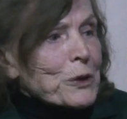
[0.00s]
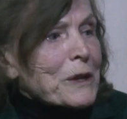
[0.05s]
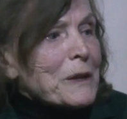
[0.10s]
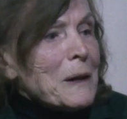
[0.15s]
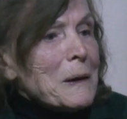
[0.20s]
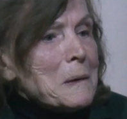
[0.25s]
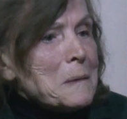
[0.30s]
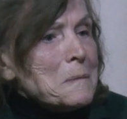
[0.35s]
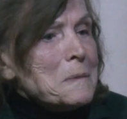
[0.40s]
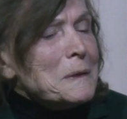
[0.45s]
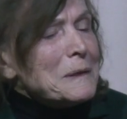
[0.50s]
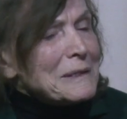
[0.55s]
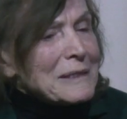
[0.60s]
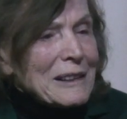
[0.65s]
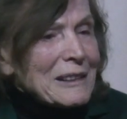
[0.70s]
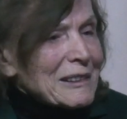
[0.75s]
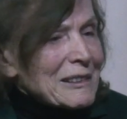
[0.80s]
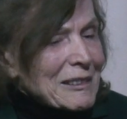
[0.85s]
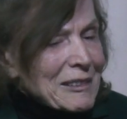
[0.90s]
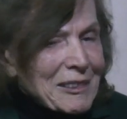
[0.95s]
a Piper
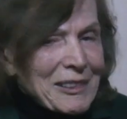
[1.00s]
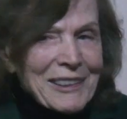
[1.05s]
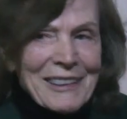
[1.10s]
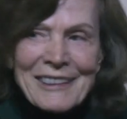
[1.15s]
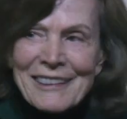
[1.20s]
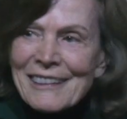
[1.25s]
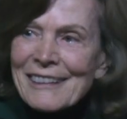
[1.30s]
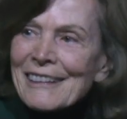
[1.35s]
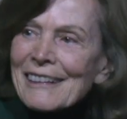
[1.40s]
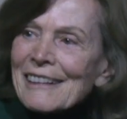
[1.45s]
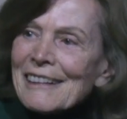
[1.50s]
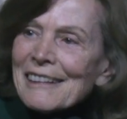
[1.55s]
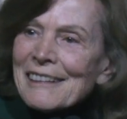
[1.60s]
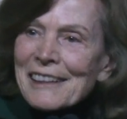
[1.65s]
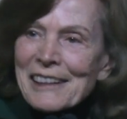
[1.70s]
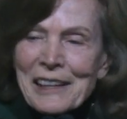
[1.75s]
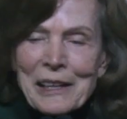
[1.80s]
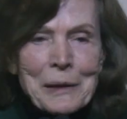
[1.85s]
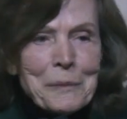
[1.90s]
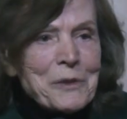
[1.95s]
Cub
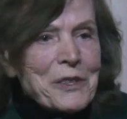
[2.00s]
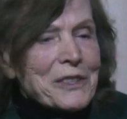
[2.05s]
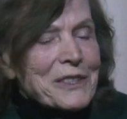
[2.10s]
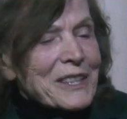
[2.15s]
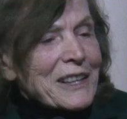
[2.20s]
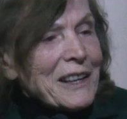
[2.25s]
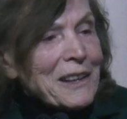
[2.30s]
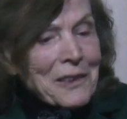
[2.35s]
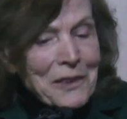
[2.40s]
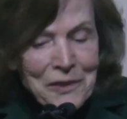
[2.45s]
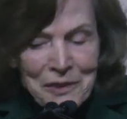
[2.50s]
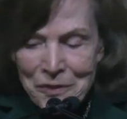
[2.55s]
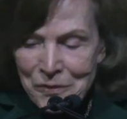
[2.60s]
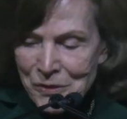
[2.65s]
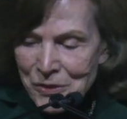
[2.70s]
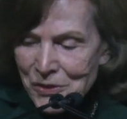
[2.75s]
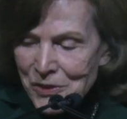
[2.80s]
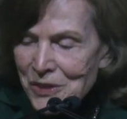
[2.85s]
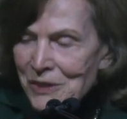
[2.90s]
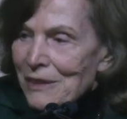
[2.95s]
that came to
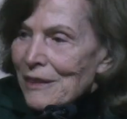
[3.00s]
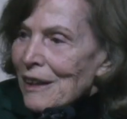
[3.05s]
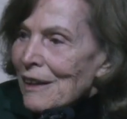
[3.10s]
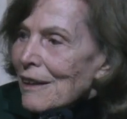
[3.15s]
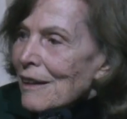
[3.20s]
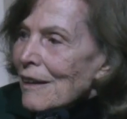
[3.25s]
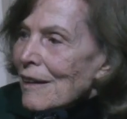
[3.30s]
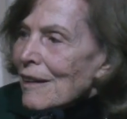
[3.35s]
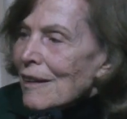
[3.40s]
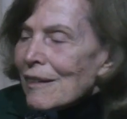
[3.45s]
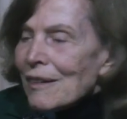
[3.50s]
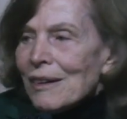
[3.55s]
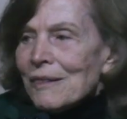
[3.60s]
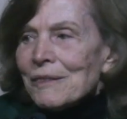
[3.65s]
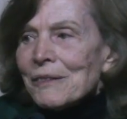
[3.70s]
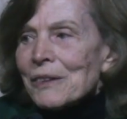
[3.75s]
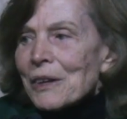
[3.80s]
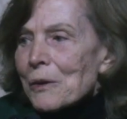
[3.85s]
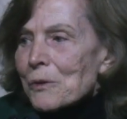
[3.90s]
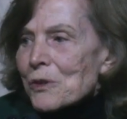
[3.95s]
town. It was
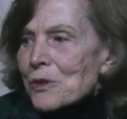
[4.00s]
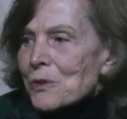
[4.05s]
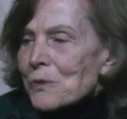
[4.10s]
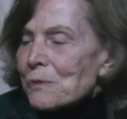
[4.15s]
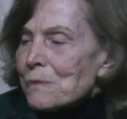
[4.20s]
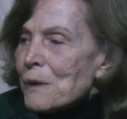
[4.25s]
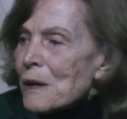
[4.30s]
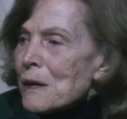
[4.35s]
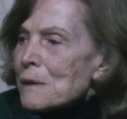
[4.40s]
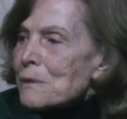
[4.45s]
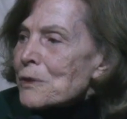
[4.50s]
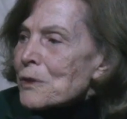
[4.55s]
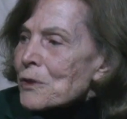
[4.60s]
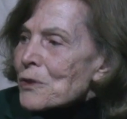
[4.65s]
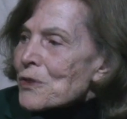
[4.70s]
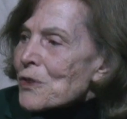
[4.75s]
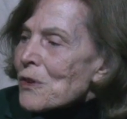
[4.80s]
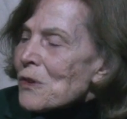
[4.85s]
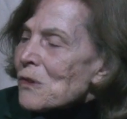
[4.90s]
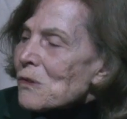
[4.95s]
when I was
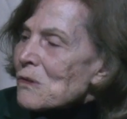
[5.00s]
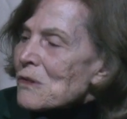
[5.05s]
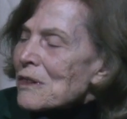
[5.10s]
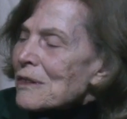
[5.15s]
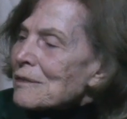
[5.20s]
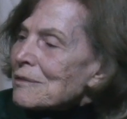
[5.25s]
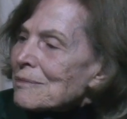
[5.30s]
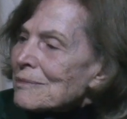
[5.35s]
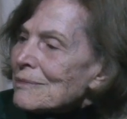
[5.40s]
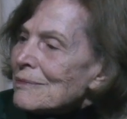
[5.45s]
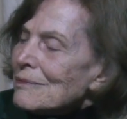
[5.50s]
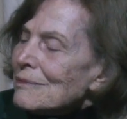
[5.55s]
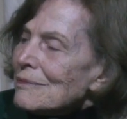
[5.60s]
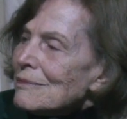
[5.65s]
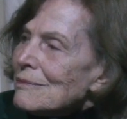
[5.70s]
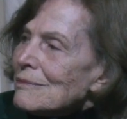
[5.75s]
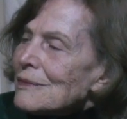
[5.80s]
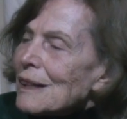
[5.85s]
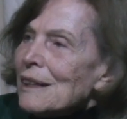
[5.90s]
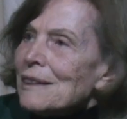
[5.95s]
5 years old,
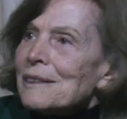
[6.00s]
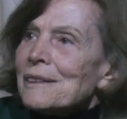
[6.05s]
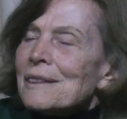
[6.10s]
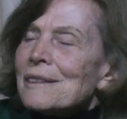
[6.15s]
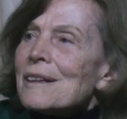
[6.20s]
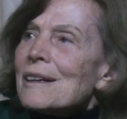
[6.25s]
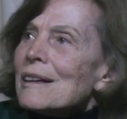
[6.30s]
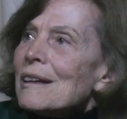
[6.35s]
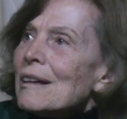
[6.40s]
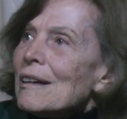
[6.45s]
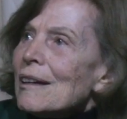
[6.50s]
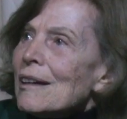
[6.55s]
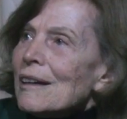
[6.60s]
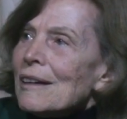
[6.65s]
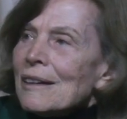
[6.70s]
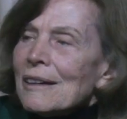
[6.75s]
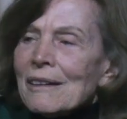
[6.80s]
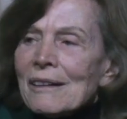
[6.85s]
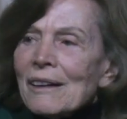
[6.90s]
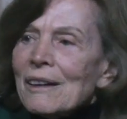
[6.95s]

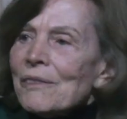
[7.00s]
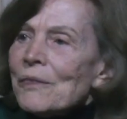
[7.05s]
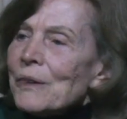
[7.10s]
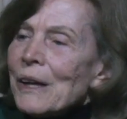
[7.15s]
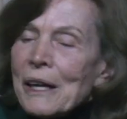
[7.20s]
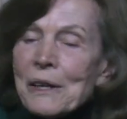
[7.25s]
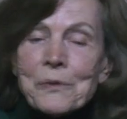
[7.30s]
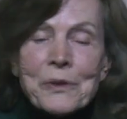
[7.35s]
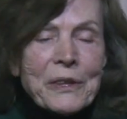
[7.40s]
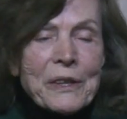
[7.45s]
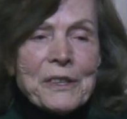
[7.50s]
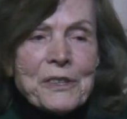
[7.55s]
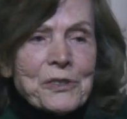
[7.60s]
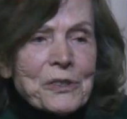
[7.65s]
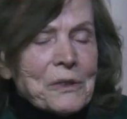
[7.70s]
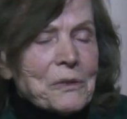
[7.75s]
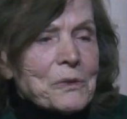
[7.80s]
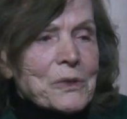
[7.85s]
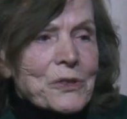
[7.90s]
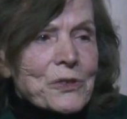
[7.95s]
and
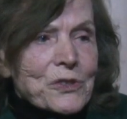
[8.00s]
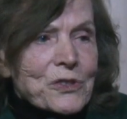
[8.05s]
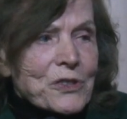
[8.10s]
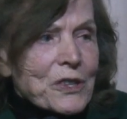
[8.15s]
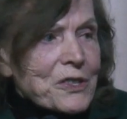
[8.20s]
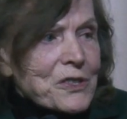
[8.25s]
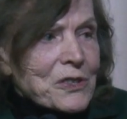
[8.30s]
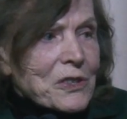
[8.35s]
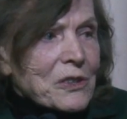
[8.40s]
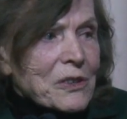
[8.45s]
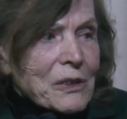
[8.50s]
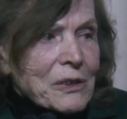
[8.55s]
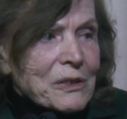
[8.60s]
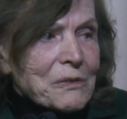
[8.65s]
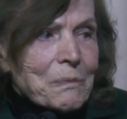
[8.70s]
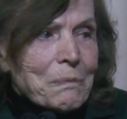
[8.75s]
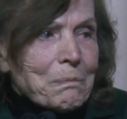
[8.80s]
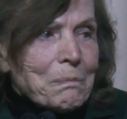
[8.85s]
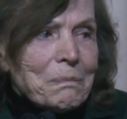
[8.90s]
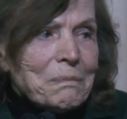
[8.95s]
aviation was
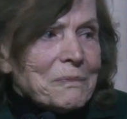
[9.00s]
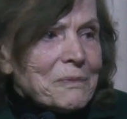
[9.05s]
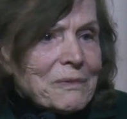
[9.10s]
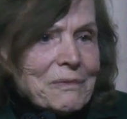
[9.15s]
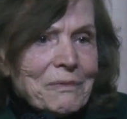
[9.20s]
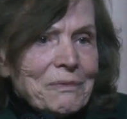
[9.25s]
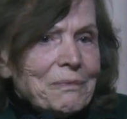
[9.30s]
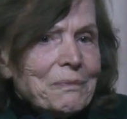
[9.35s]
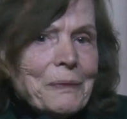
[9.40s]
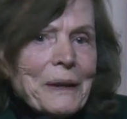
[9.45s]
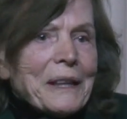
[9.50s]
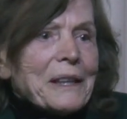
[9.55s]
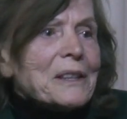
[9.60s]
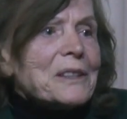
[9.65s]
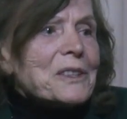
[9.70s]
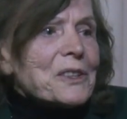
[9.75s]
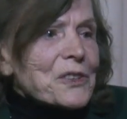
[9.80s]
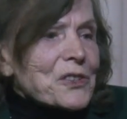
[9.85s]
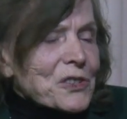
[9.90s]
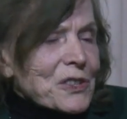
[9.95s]
just in the
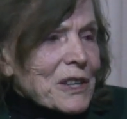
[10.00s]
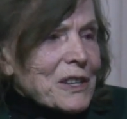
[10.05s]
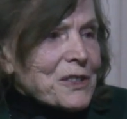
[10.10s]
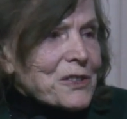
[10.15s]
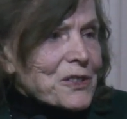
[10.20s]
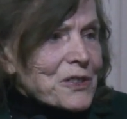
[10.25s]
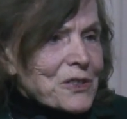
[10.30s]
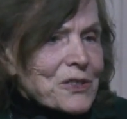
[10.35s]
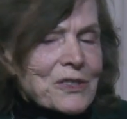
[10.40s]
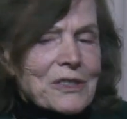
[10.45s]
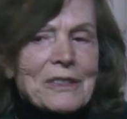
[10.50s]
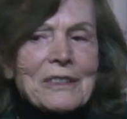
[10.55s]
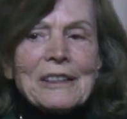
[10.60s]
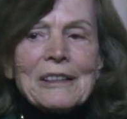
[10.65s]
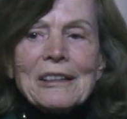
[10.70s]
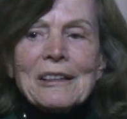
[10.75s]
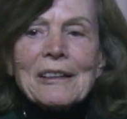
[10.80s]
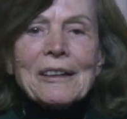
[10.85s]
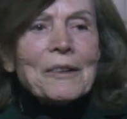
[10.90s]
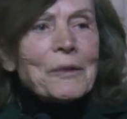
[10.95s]
beginning
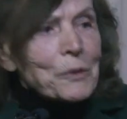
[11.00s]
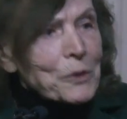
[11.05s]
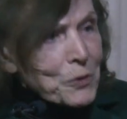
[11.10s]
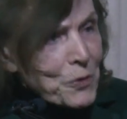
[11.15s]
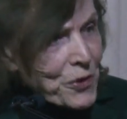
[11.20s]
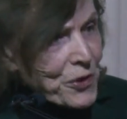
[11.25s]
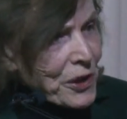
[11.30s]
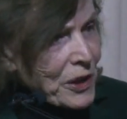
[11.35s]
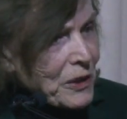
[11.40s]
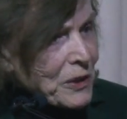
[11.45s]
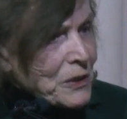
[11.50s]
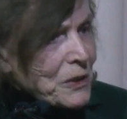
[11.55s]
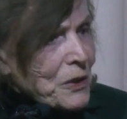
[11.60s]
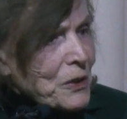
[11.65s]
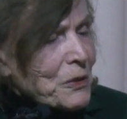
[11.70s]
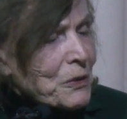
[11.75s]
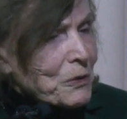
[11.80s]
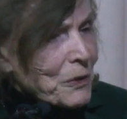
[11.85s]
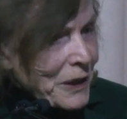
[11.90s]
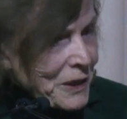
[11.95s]
stages.
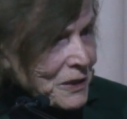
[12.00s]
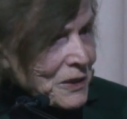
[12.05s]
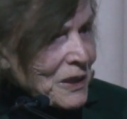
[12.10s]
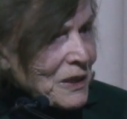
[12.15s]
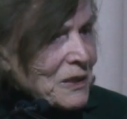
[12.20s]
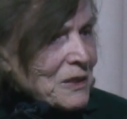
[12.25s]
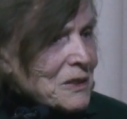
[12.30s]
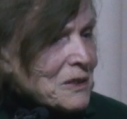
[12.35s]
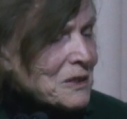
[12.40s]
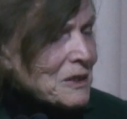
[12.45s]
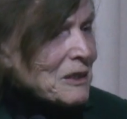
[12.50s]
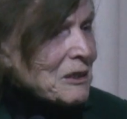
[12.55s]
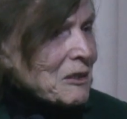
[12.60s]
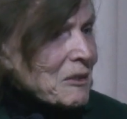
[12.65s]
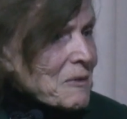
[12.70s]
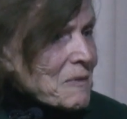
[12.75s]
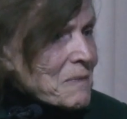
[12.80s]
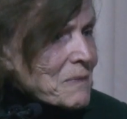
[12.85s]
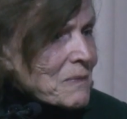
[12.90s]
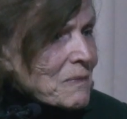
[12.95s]
We're there right
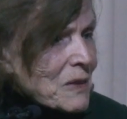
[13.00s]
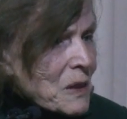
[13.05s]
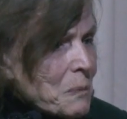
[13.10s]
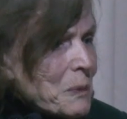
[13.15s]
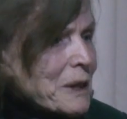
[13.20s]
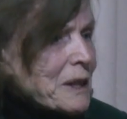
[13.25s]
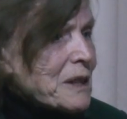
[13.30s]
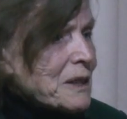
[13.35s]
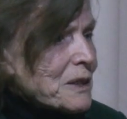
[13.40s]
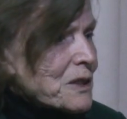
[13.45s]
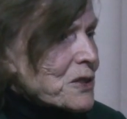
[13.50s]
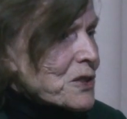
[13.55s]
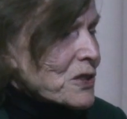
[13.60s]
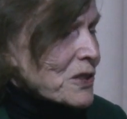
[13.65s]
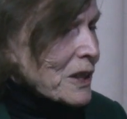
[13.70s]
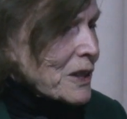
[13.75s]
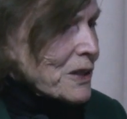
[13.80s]
now, the